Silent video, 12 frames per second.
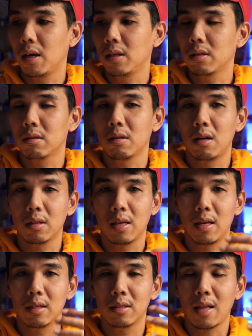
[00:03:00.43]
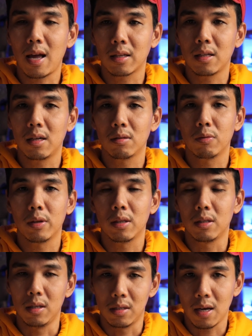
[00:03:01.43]
and it's not getting stagnant with
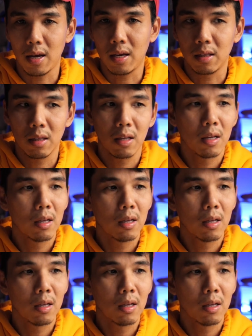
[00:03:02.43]
the design.